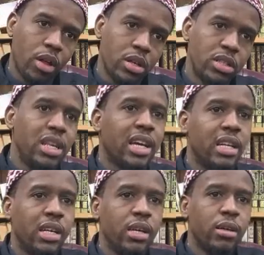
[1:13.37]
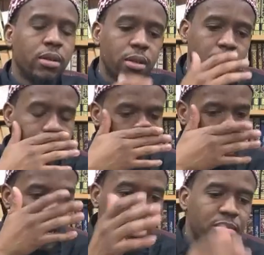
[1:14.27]
Secondly, is the
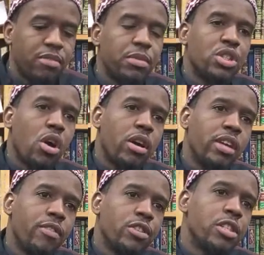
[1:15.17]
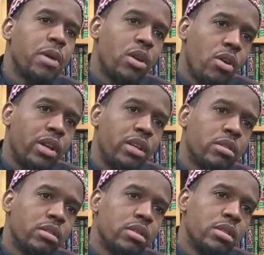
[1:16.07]
concept of majority versus minority.
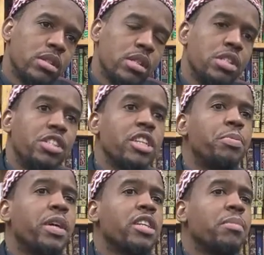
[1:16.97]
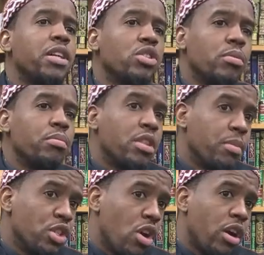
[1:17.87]
Just because the
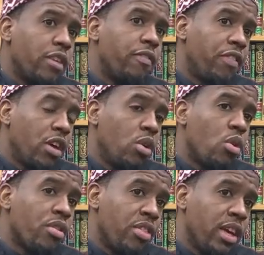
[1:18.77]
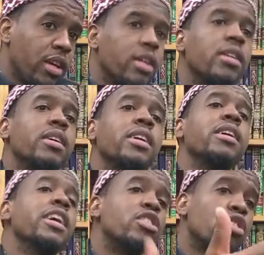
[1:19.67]
majority feel or think
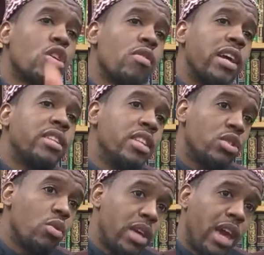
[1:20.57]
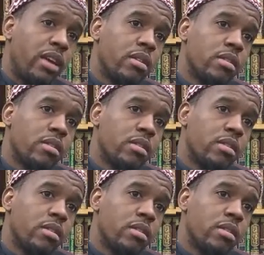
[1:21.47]
it's correct and it's okay.